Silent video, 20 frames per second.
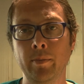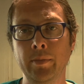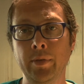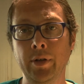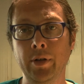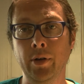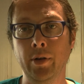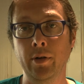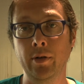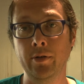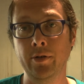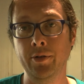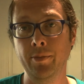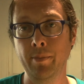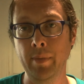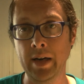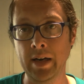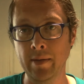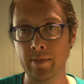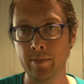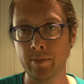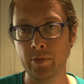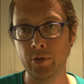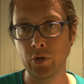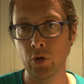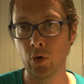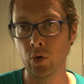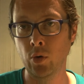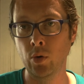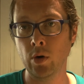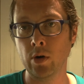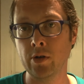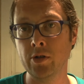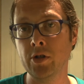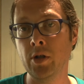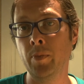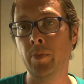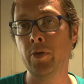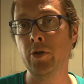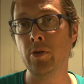you know me to do or
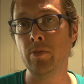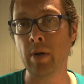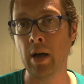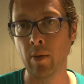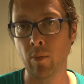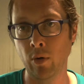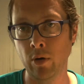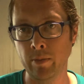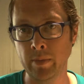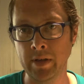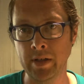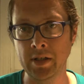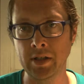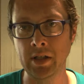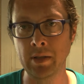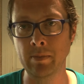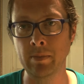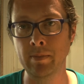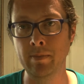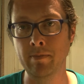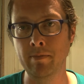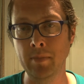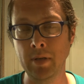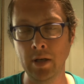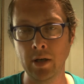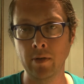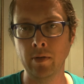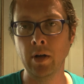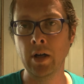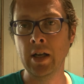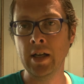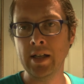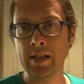something you might want me to see you know